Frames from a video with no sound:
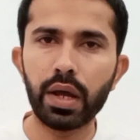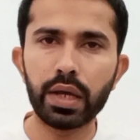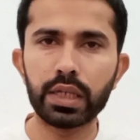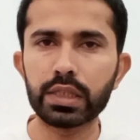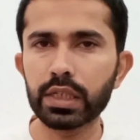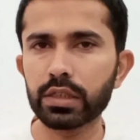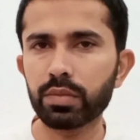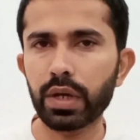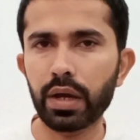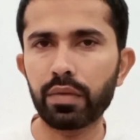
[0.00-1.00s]
States may
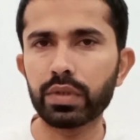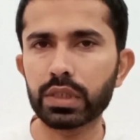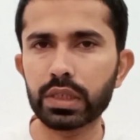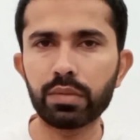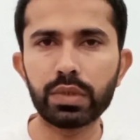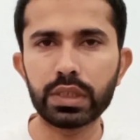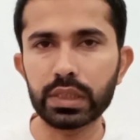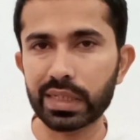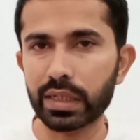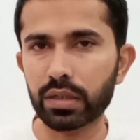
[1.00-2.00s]
have extremely
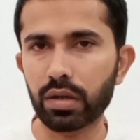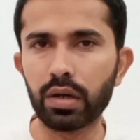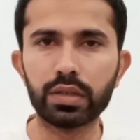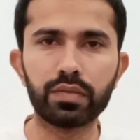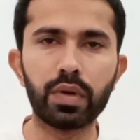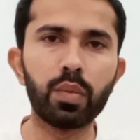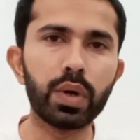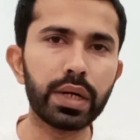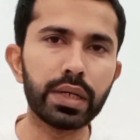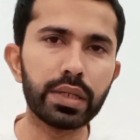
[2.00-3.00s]
distinct laws from one
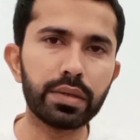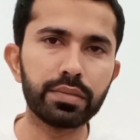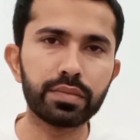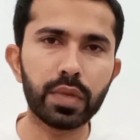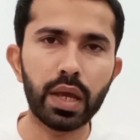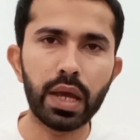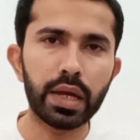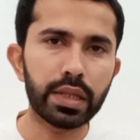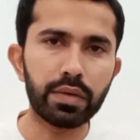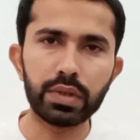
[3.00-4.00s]
another. They say
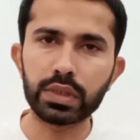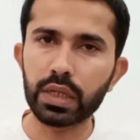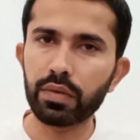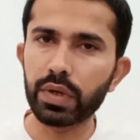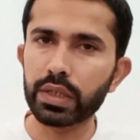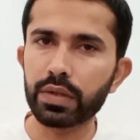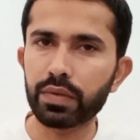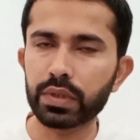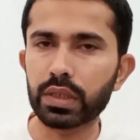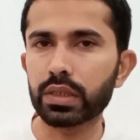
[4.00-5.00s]
very different things
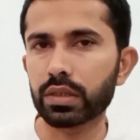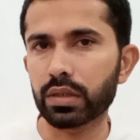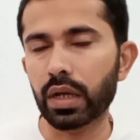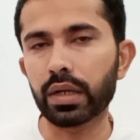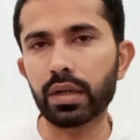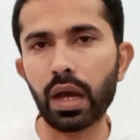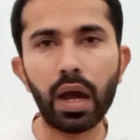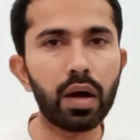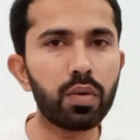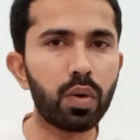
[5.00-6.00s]
about things like how
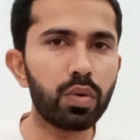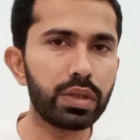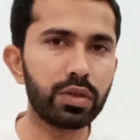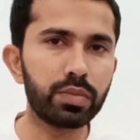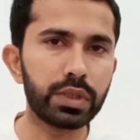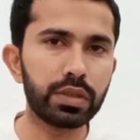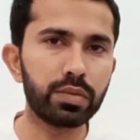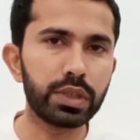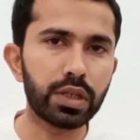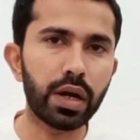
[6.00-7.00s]
old you have to be to
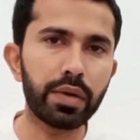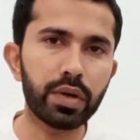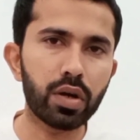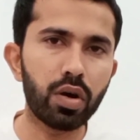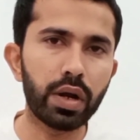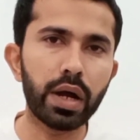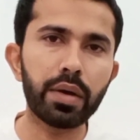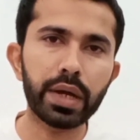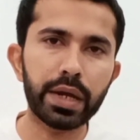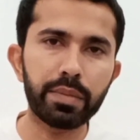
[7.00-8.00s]
drive a car or
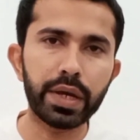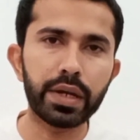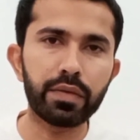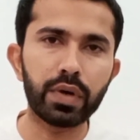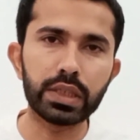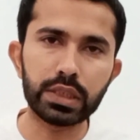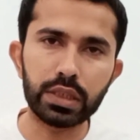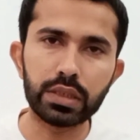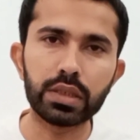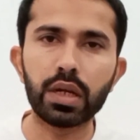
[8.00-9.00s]
get married, for instance.